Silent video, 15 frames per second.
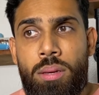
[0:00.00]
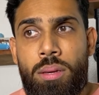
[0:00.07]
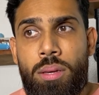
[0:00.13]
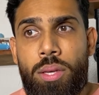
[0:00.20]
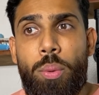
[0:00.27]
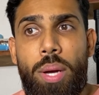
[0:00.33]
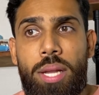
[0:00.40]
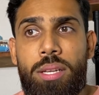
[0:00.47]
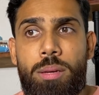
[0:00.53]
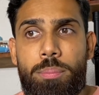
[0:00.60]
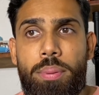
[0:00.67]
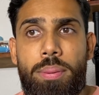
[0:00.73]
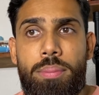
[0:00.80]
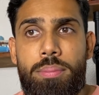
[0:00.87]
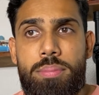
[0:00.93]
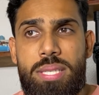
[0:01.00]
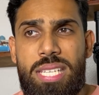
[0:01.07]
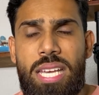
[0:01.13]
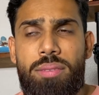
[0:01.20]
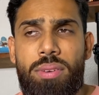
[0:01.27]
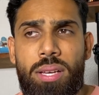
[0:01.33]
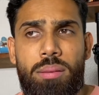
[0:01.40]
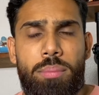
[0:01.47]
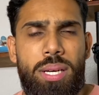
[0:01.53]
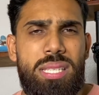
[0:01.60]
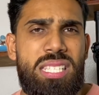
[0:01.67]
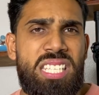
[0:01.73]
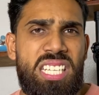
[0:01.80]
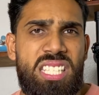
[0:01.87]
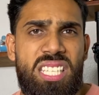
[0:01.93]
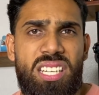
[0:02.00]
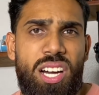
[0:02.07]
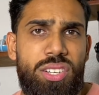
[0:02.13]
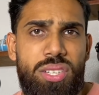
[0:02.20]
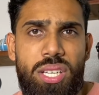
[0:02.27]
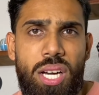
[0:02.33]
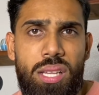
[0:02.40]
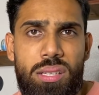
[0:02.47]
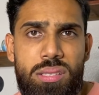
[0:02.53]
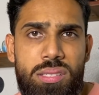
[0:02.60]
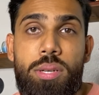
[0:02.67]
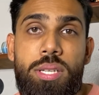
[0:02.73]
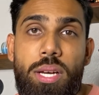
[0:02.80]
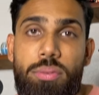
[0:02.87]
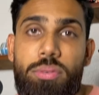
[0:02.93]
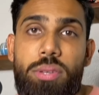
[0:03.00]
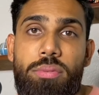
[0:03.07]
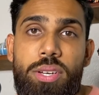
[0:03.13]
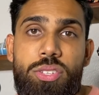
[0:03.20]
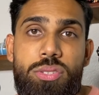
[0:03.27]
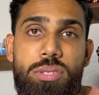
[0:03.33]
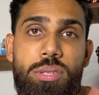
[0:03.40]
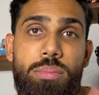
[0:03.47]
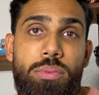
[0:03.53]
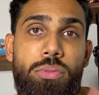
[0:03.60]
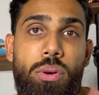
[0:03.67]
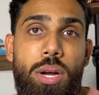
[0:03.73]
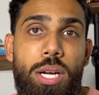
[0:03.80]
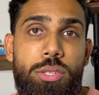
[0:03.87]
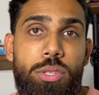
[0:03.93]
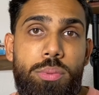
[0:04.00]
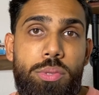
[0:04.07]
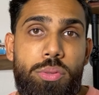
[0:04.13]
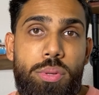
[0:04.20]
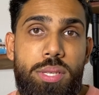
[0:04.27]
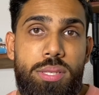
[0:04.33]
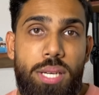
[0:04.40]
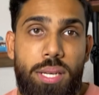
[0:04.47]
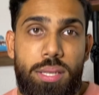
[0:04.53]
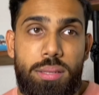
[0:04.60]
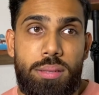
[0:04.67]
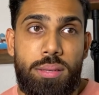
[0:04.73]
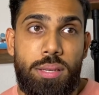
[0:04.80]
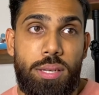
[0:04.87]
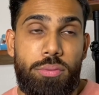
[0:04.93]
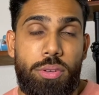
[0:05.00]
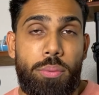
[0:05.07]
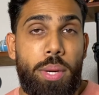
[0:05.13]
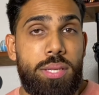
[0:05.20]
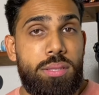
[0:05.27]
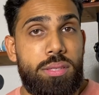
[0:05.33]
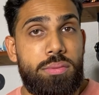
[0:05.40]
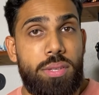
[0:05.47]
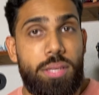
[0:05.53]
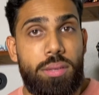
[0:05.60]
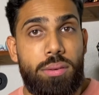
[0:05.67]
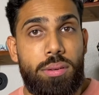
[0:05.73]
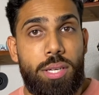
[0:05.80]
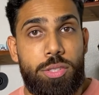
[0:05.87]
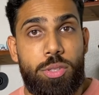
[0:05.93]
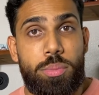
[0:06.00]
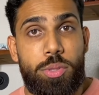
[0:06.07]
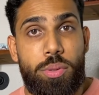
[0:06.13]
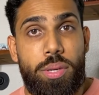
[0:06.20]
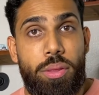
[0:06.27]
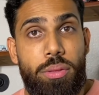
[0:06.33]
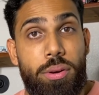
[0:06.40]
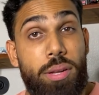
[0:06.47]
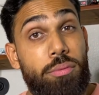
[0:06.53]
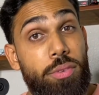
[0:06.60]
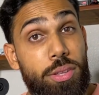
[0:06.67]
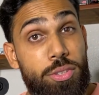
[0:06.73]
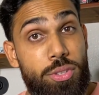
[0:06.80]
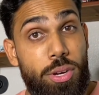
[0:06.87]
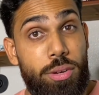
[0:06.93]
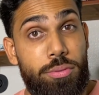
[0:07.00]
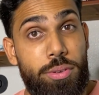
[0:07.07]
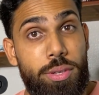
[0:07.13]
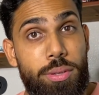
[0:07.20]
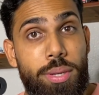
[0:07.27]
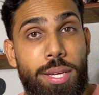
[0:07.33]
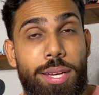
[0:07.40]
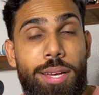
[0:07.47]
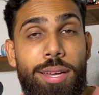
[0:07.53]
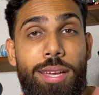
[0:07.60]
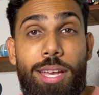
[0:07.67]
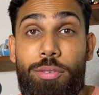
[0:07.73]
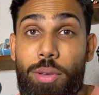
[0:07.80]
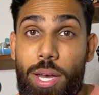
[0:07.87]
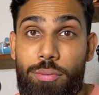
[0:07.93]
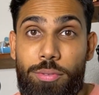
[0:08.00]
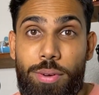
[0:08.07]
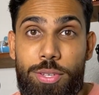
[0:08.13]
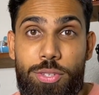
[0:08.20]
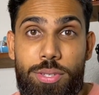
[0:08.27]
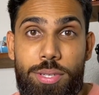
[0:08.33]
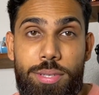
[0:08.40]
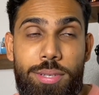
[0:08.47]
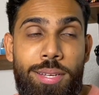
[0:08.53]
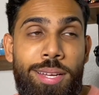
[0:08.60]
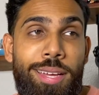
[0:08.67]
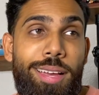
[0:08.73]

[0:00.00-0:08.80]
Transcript: you end up saving about $60 to $100. Definitely register before October 22nd. And if you're watching this video on October 23rd, I'm really sorry for you if you haven't registered.